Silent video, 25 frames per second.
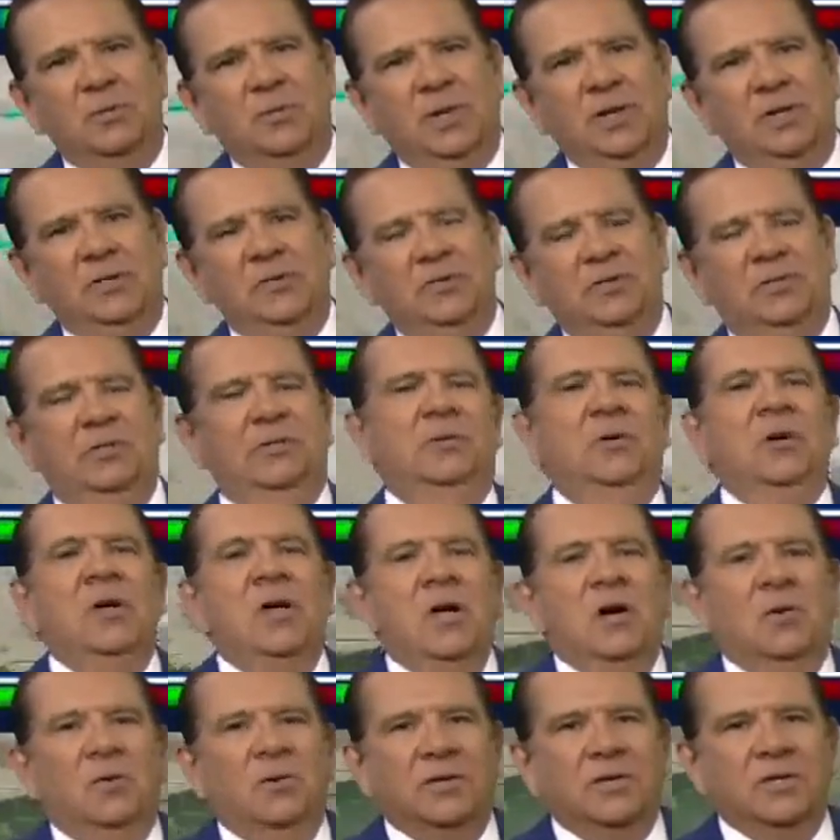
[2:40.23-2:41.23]
around, too.
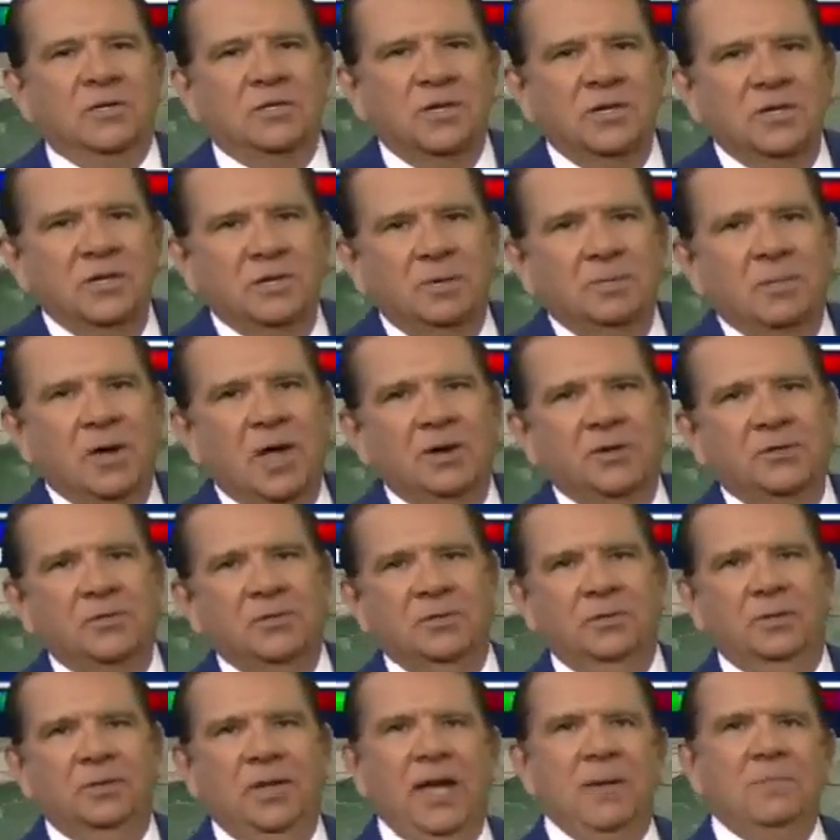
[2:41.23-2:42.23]
We'll continue to
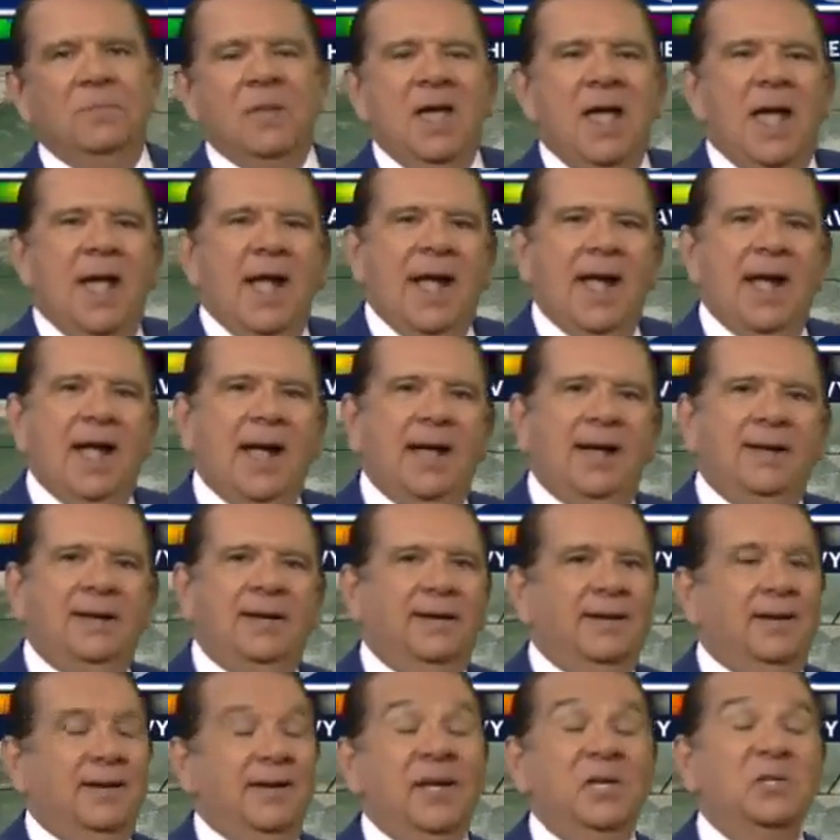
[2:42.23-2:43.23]
monitor that. And
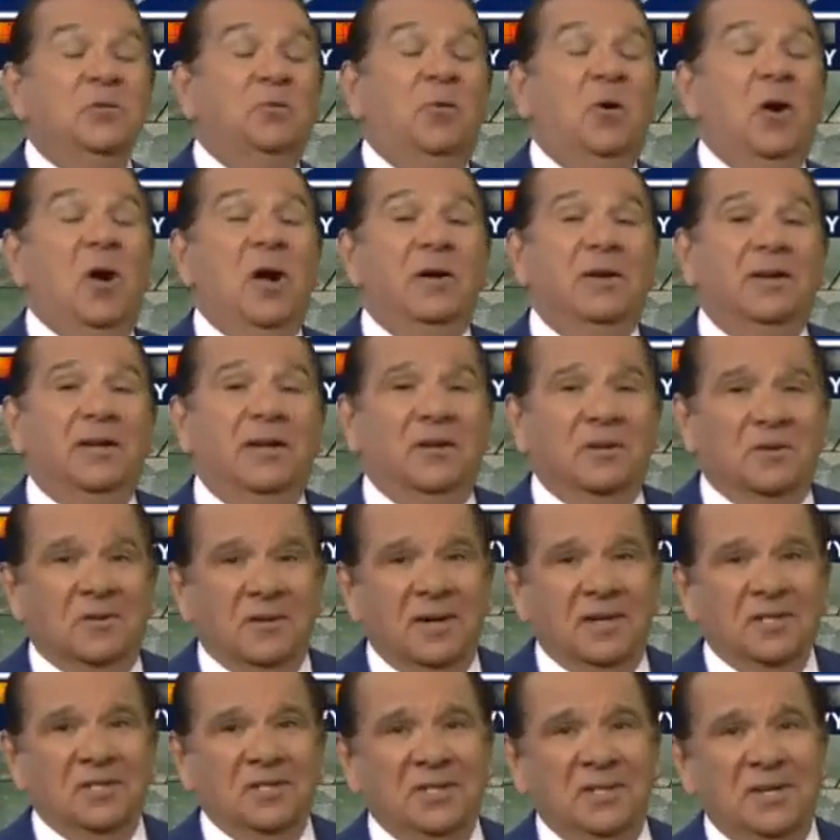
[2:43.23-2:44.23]
less foggy
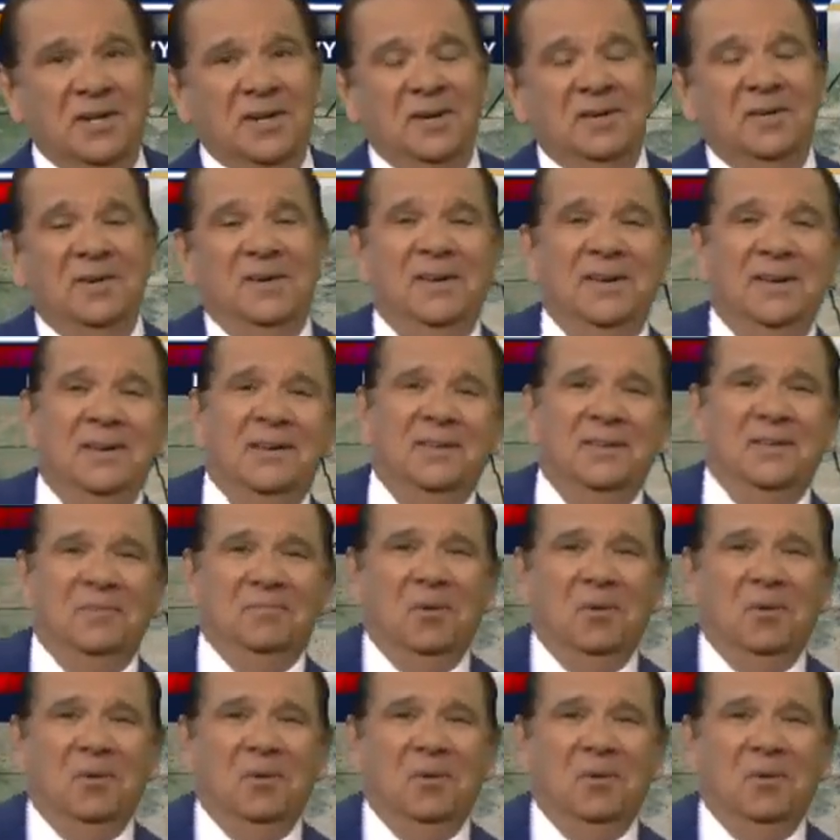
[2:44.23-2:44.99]
across the area in the